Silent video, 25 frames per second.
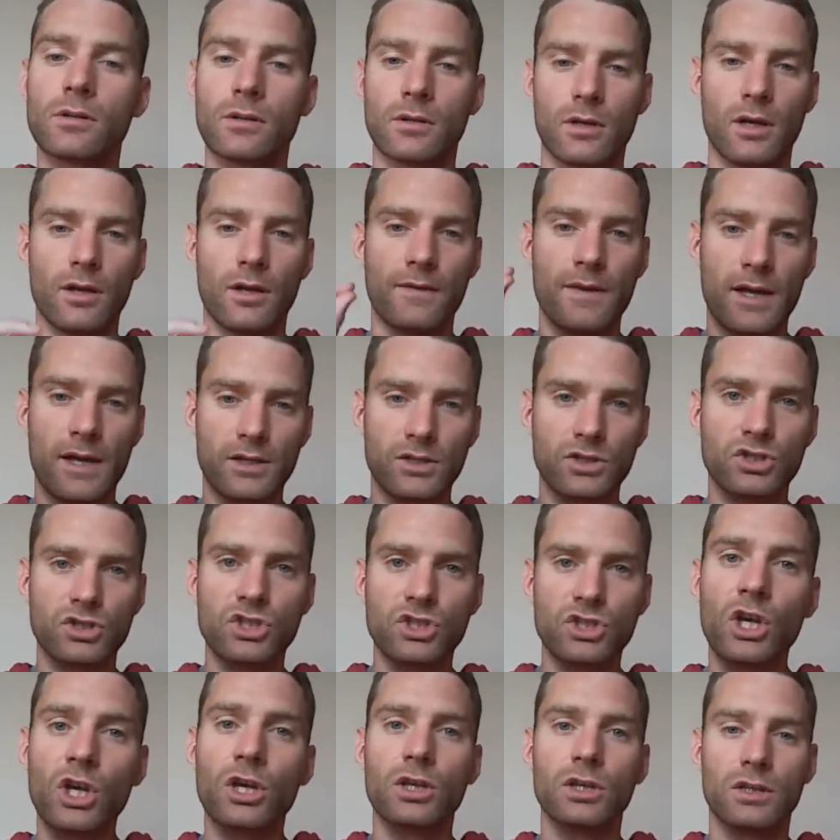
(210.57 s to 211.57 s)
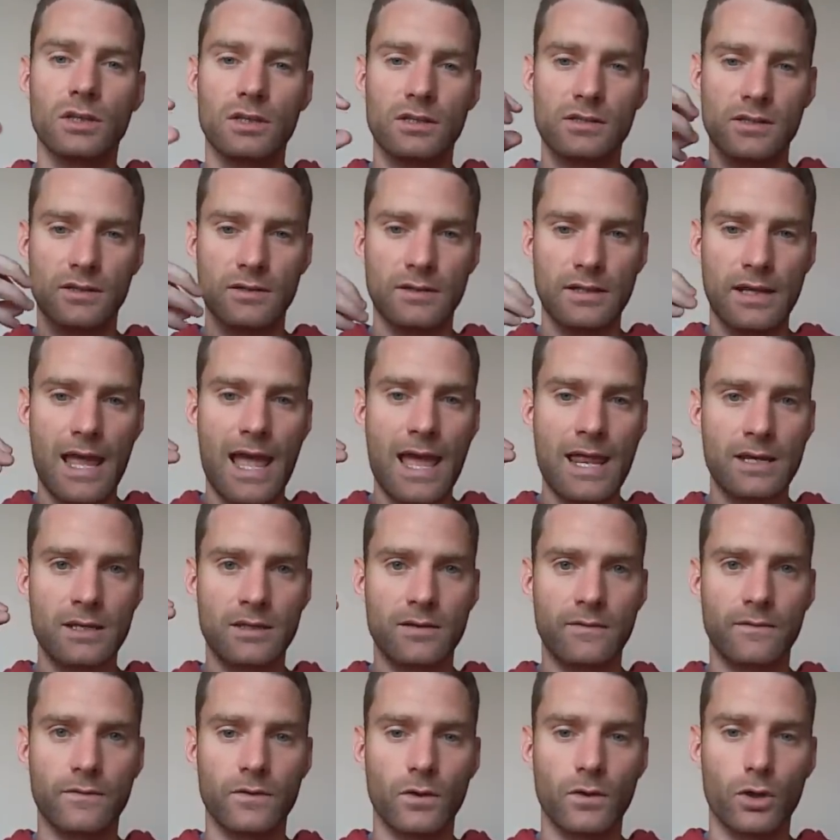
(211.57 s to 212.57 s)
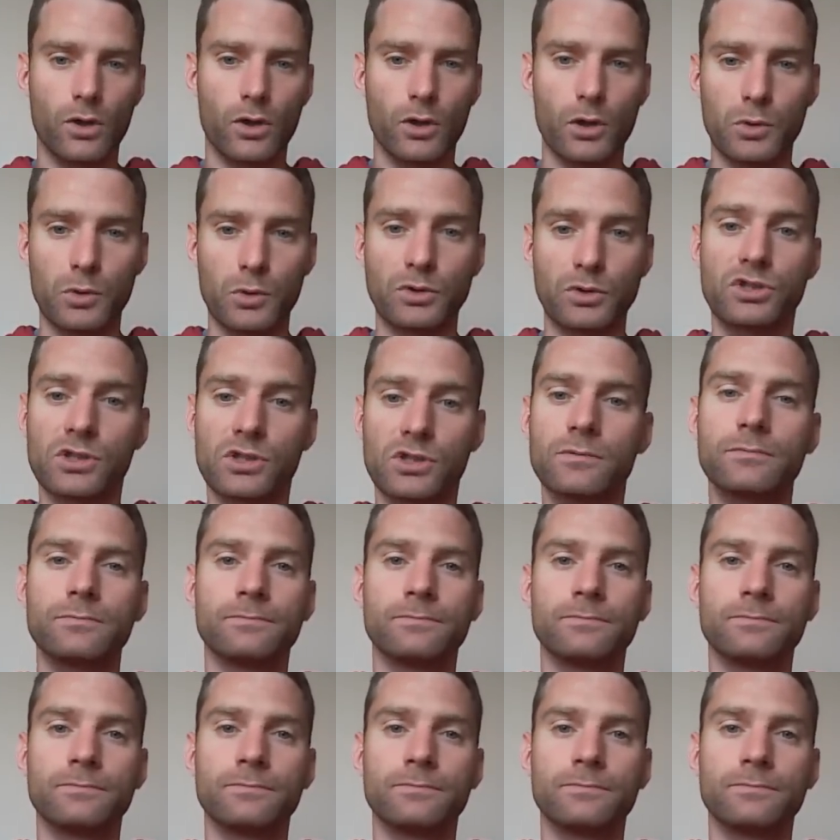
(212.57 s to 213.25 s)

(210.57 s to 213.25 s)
and that ch is at the end of chuť.